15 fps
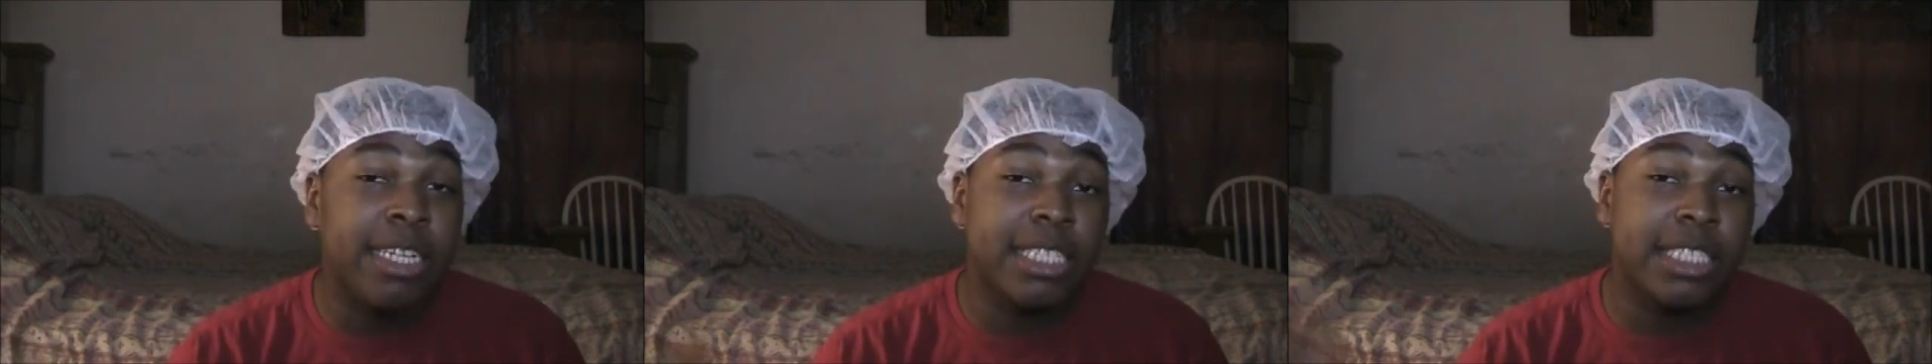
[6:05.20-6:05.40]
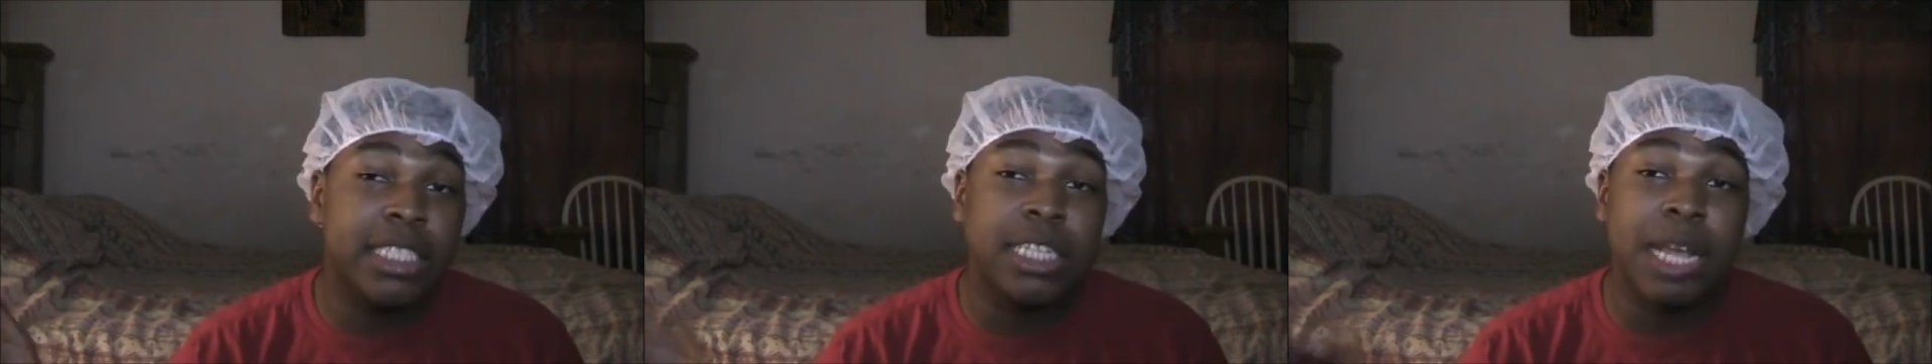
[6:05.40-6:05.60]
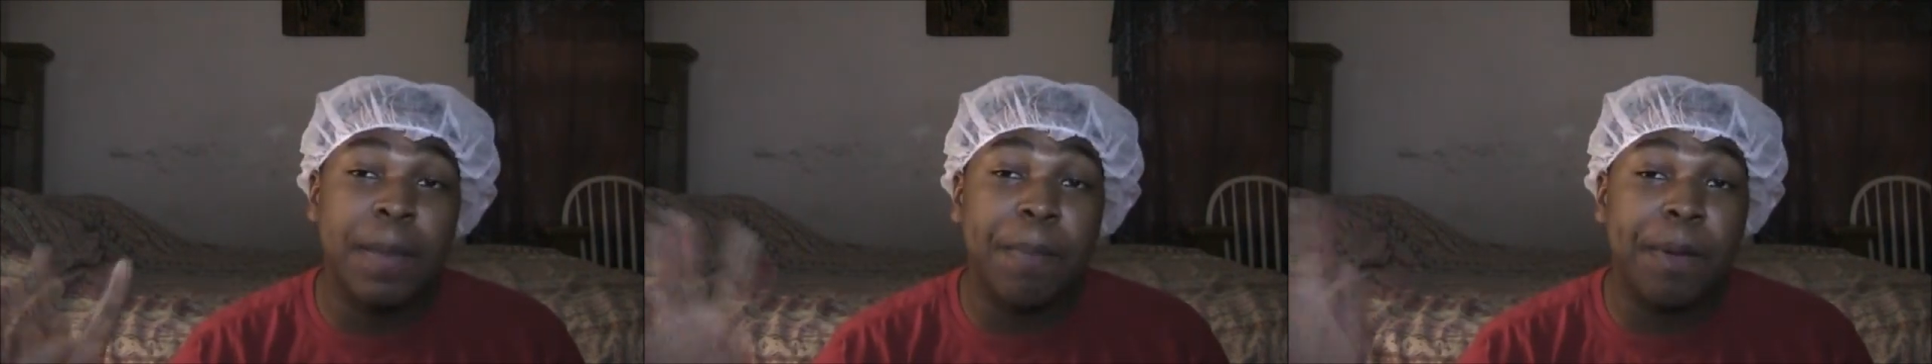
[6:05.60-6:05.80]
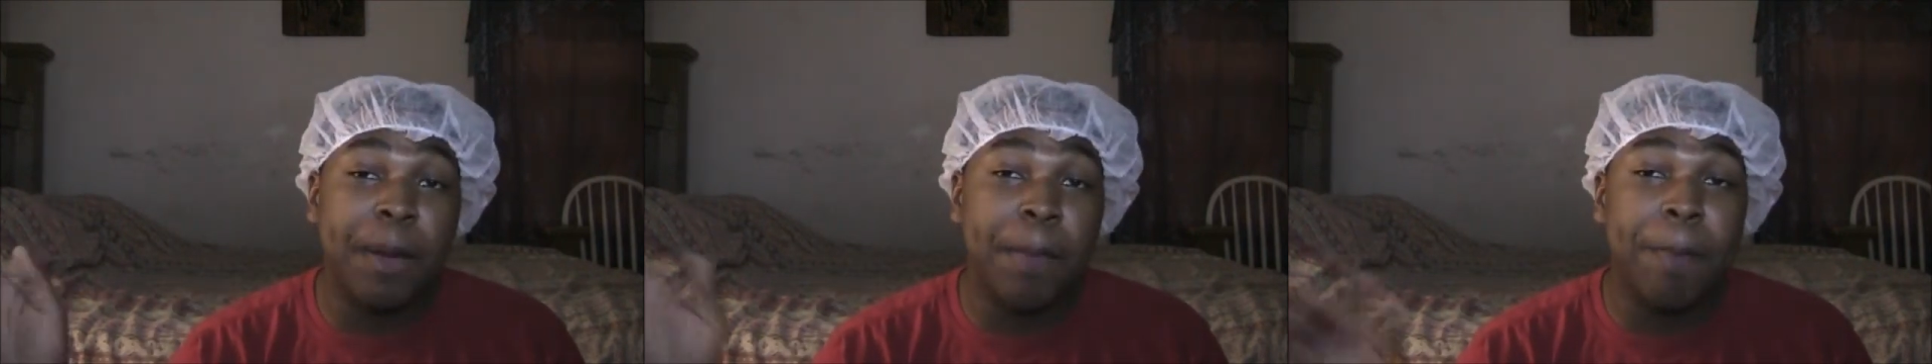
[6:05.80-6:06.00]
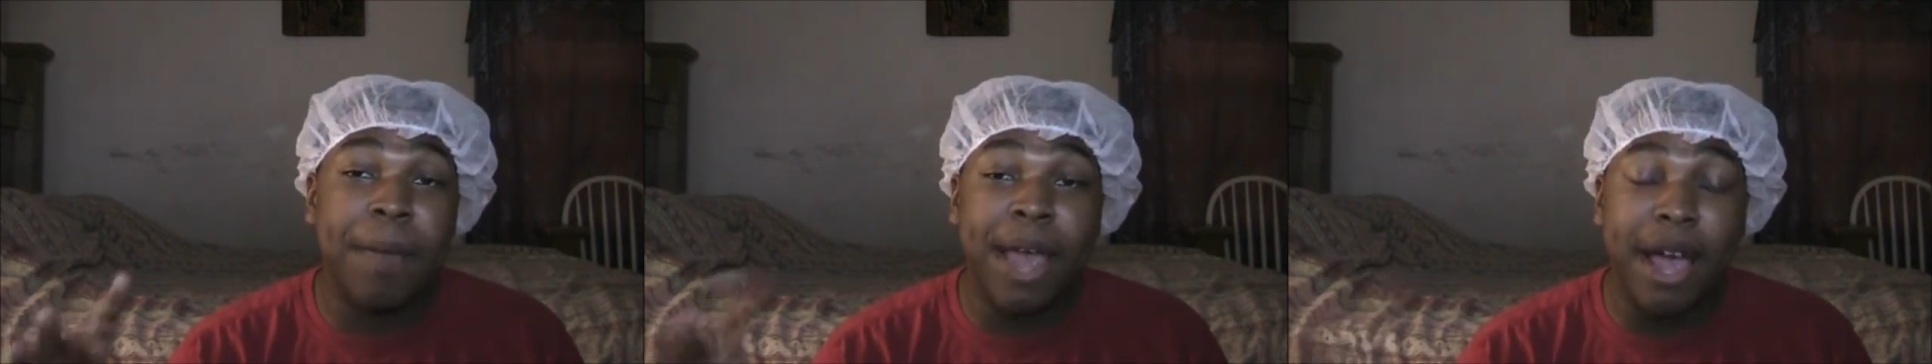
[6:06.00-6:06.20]
step
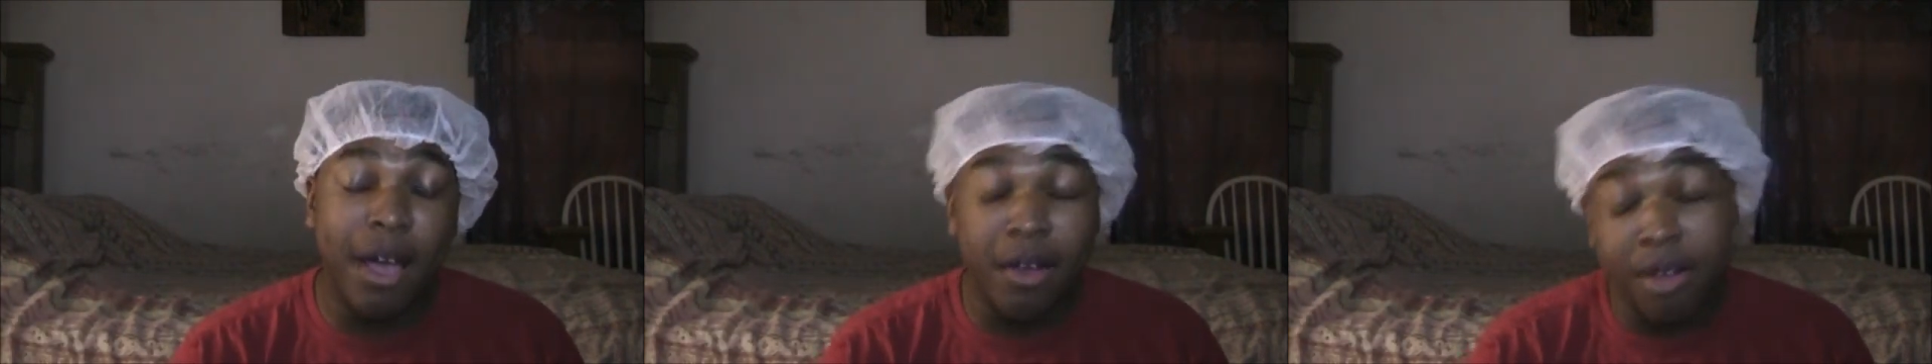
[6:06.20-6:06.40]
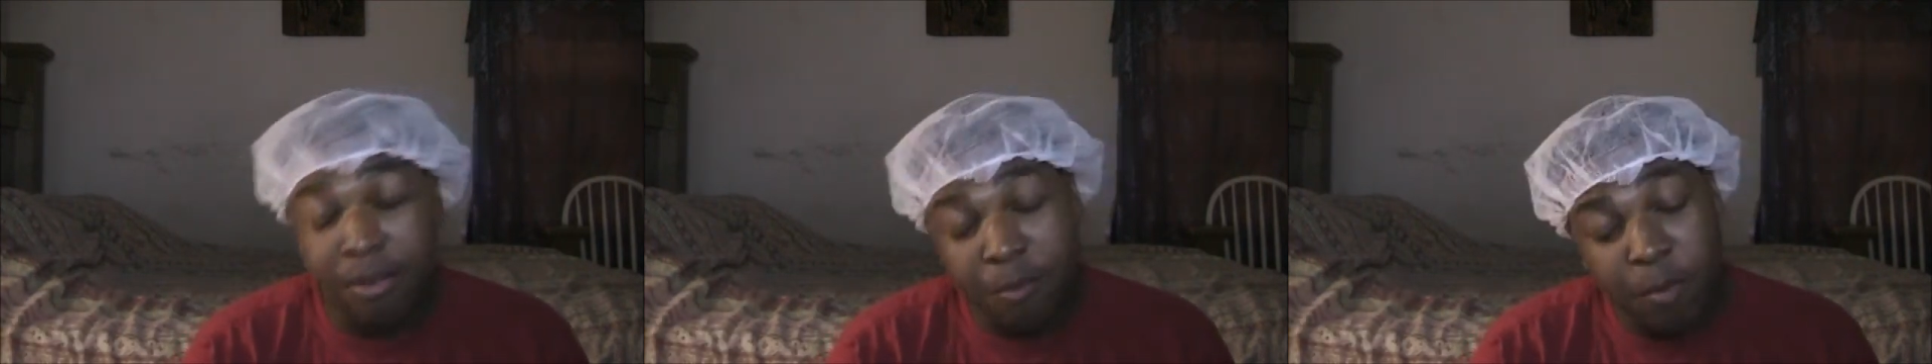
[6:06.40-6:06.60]
up out.